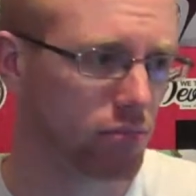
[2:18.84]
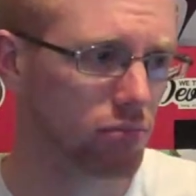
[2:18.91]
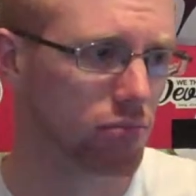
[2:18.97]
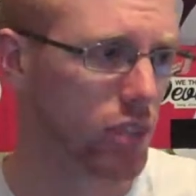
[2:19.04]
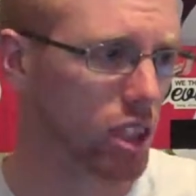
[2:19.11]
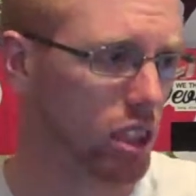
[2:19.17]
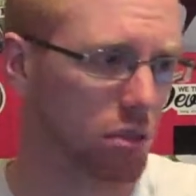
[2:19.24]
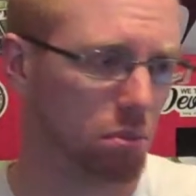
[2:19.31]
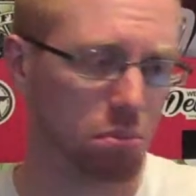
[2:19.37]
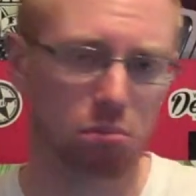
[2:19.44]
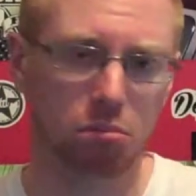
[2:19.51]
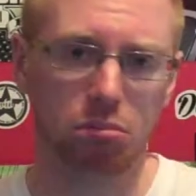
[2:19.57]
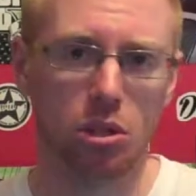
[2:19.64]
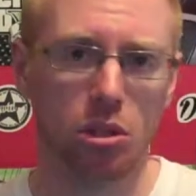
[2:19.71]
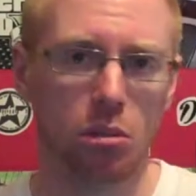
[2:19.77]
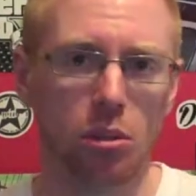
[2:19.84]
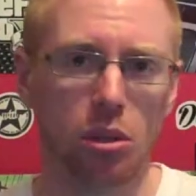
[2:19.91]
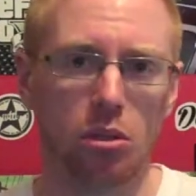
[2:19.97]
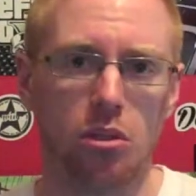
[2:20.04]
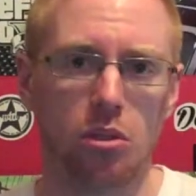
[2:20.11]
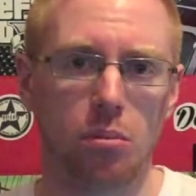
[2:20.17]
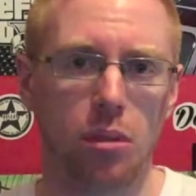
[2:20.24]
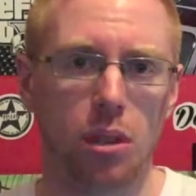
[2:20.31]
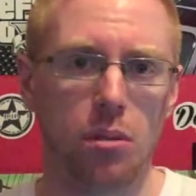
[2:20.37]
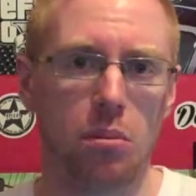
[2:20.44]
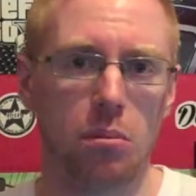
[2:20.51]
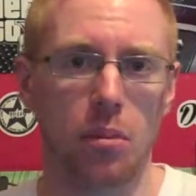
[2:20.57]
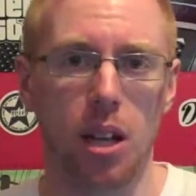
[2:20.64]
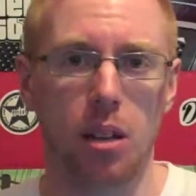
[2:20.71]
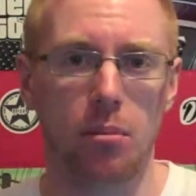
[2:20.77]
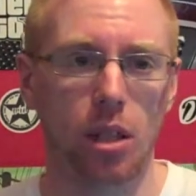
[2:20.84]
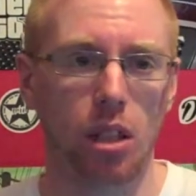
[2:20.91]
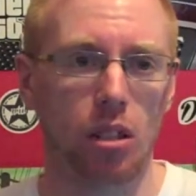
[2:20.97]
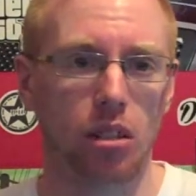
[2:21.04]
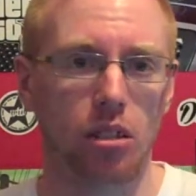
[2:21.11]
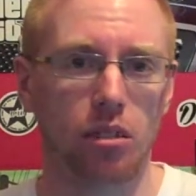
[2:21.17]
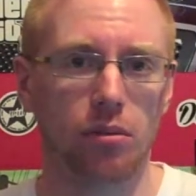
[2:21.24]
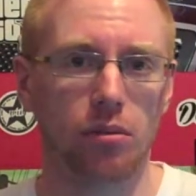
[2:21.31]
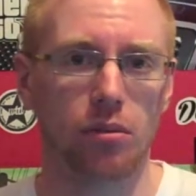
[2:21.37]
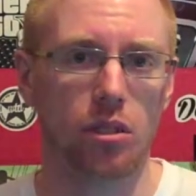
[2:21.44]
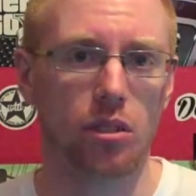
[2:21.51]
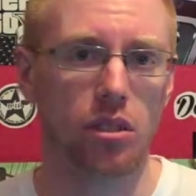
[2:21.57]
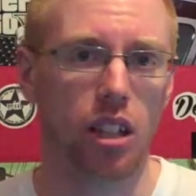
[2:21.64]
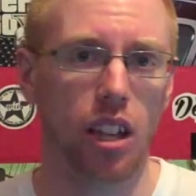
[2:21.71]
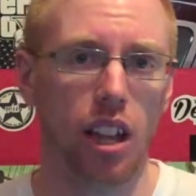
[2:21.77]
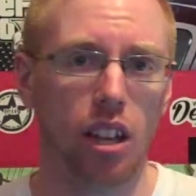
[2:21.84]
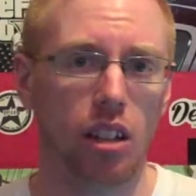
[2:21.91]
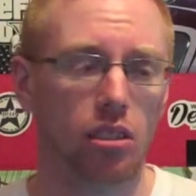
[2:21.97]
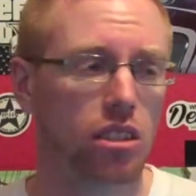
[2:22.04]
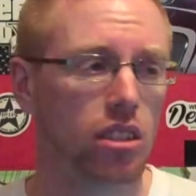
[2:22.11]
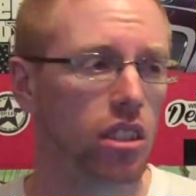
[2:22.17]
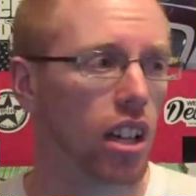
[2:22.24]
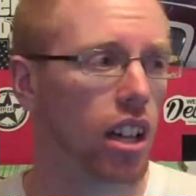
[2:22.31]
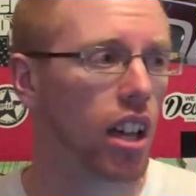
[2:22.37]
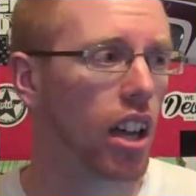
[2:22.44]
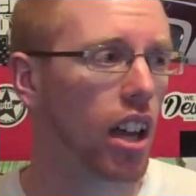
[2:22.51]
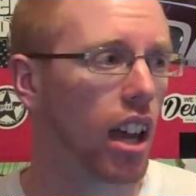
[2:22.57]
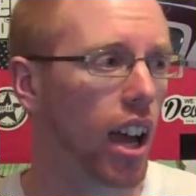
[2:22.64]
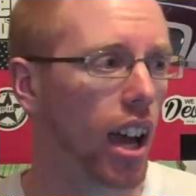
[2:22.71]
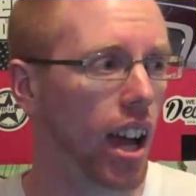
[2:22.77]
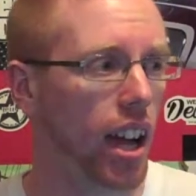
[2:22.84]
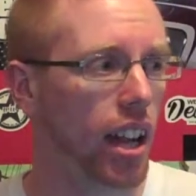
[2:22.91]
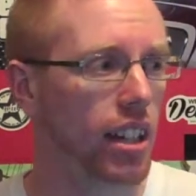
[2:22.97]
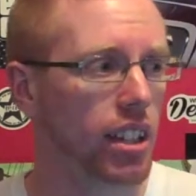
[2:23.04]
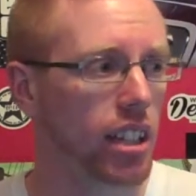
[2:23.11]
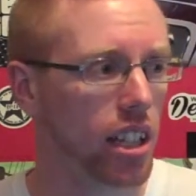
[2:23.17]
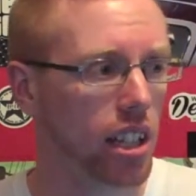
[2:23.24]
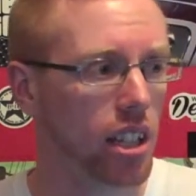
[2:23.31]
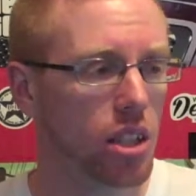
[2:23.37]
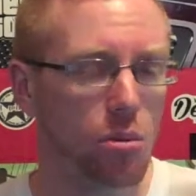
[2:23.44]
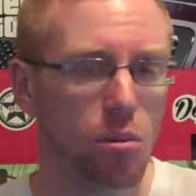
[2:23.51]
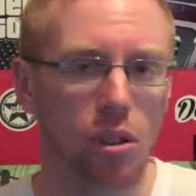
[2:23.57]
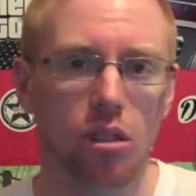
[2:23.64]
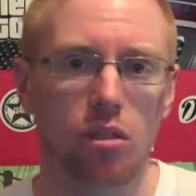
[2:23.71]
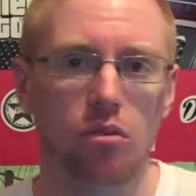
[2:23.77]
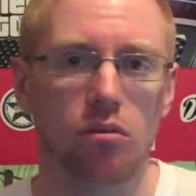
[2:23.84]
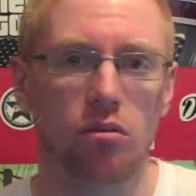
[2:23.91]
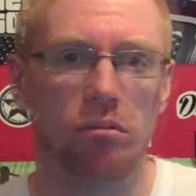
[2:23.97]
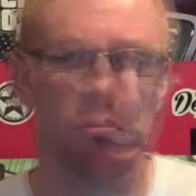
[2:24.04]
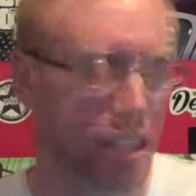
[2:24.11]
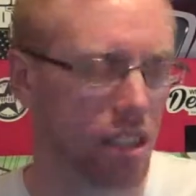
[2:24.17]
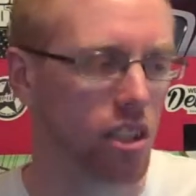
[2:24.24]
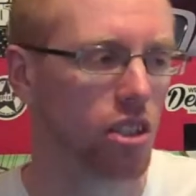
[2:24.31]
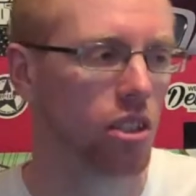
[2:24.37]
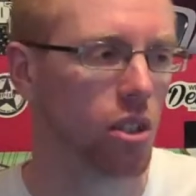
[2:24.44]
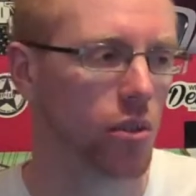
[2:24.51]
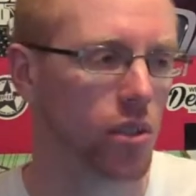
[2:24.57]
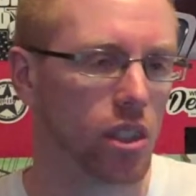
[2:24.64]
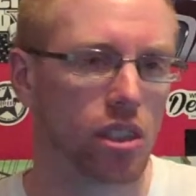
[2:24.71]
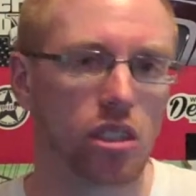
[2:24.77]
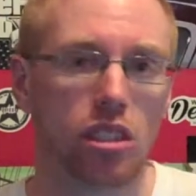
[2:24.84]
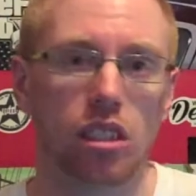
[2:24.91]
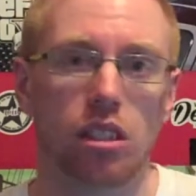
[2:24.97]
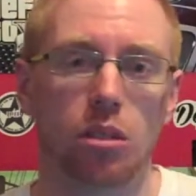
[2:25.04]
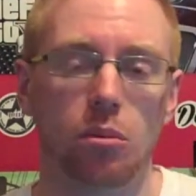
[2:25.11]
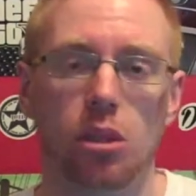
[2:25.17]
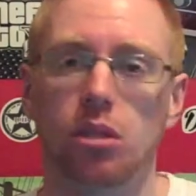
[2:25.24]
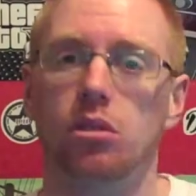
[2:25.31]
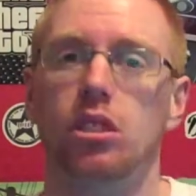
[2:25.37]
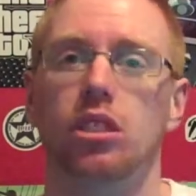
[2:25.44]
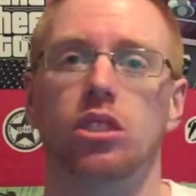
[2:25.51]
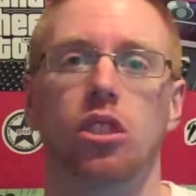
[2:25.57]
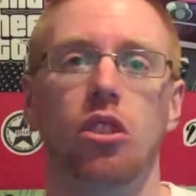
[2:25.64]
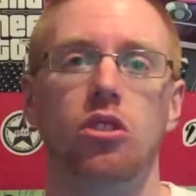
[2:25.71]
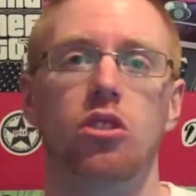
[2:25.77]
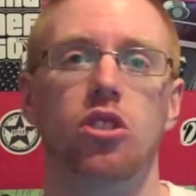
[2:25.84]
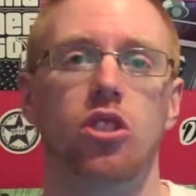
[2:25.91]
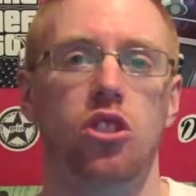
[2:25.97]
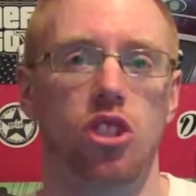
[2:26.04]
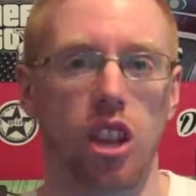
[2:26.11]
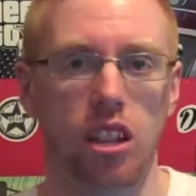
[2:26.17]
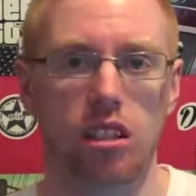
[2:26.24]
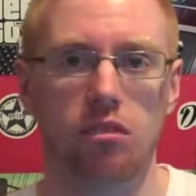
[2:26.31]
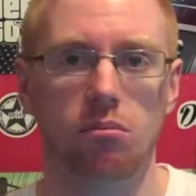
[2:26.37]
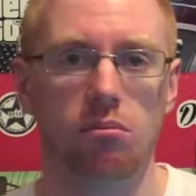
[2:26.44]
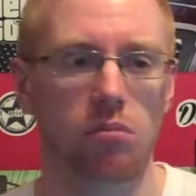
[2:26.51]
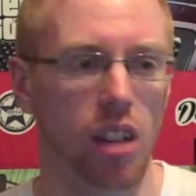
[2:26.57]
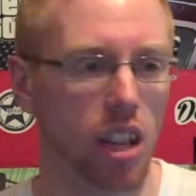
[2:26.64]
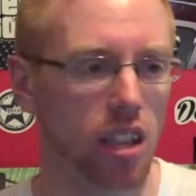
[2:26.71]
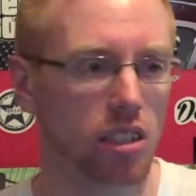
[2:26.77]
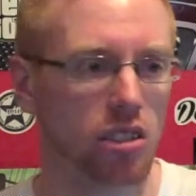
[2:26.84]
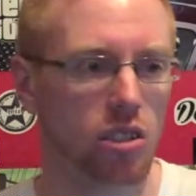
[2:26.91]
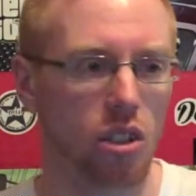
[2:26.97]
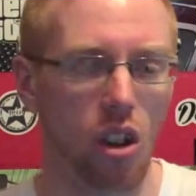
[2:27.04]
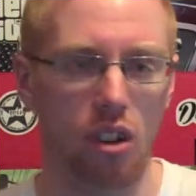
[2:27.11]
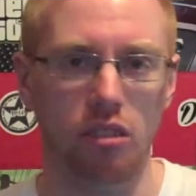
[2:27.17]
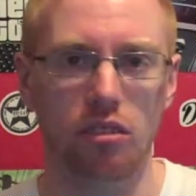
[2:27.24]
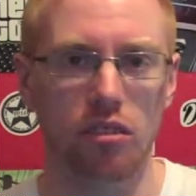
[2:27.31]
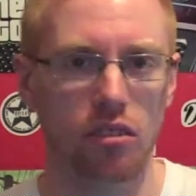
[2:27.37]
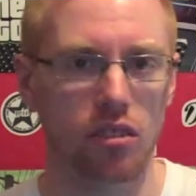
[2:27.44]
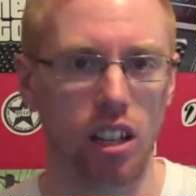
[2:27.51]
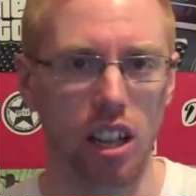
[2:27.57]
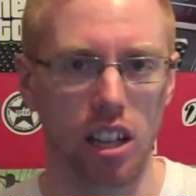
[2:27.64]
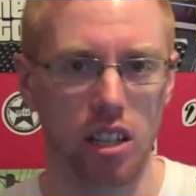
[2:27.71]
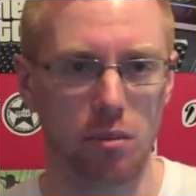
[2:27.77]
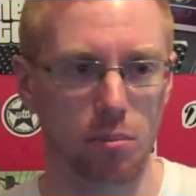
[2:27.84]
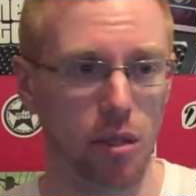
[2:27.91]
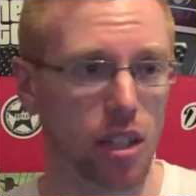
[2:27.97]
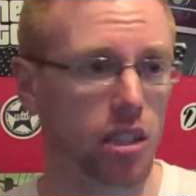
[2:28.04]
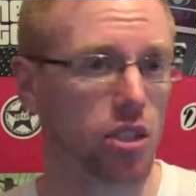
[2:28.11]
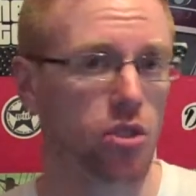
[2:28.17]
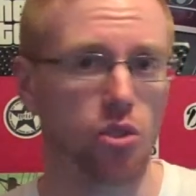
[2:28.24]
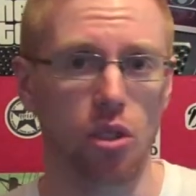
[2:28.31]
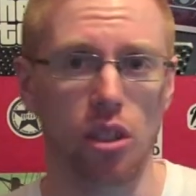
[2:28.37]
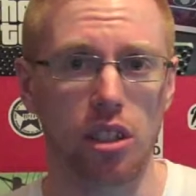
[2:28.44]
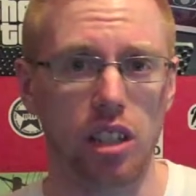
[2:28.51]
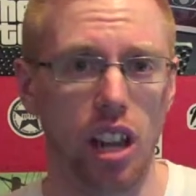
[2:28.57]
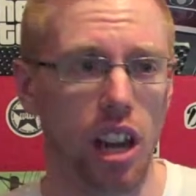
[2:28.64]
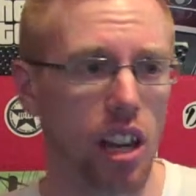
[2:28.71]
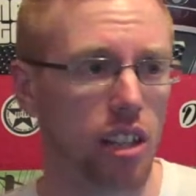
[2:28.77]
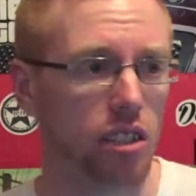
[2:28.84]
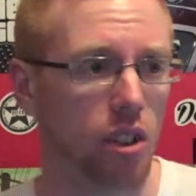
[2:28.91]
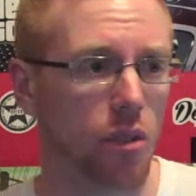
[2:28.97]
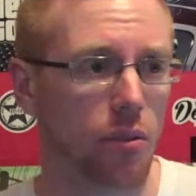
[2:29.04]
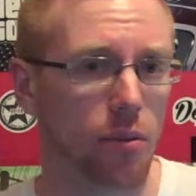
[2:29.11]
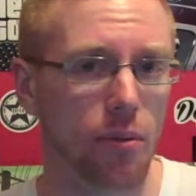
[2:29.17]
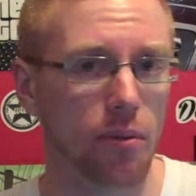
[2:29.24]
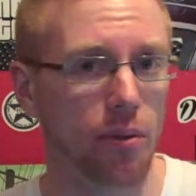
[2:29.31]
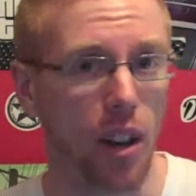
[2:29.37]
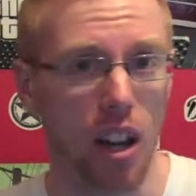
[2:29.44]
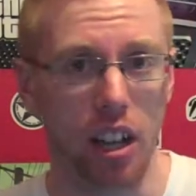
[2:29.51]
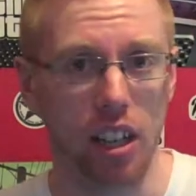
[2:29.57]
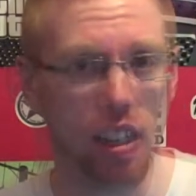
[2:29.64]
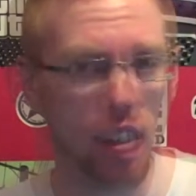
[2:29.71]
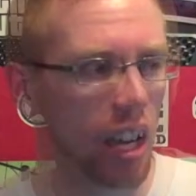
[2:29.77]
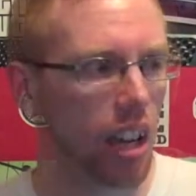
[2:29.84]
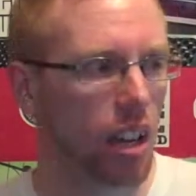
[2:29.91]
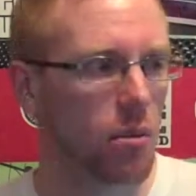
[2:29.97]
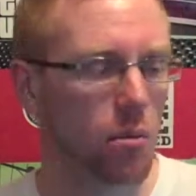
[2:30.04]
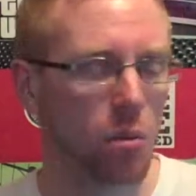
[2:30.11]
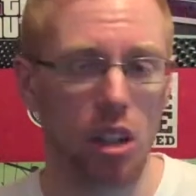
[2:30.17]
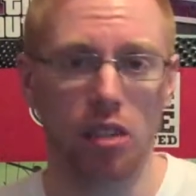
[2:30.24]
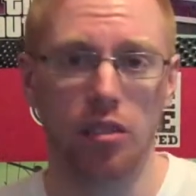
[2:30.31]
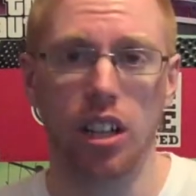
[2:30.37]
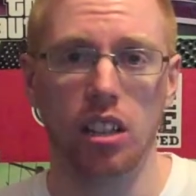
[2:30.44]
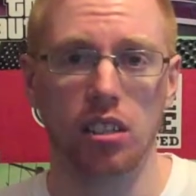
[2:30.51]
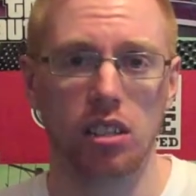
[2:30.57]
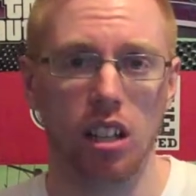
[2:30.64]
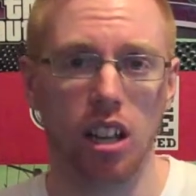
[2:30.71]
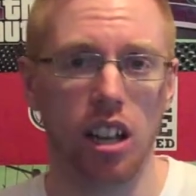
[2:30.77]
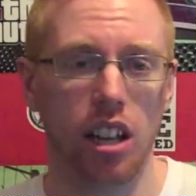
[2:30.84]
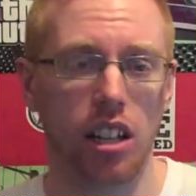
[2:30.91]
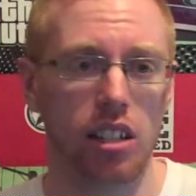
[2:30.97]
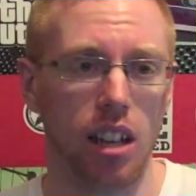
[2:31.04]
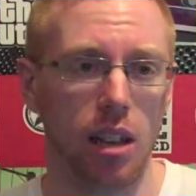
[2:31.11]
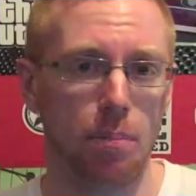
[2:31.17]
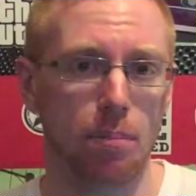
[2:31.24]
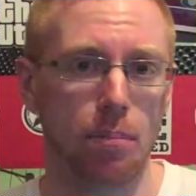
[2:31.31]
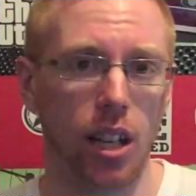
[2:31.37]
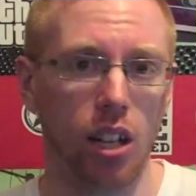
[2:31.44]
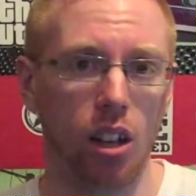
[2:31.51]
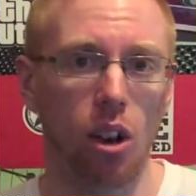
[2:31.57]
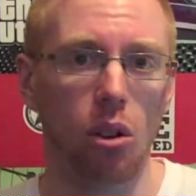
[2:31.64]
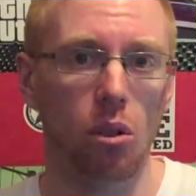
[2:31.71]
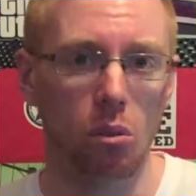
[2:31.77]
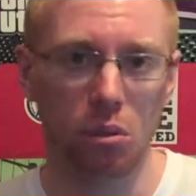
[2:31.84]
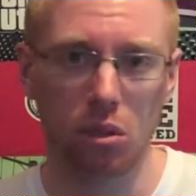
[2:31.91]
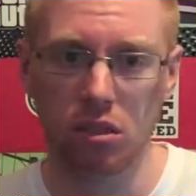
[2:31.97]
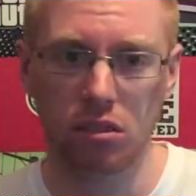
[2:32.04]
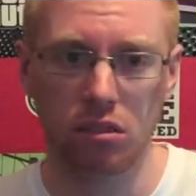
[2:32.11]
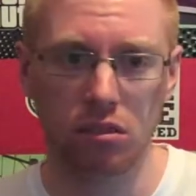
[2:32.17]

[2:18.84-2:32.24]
There's a couple hundred people maybe on the front of the house, and each one then discovers that the world has gone to shit. It's gone. It's been destroyed. It's on fire. Uh, while they're outside, a big hole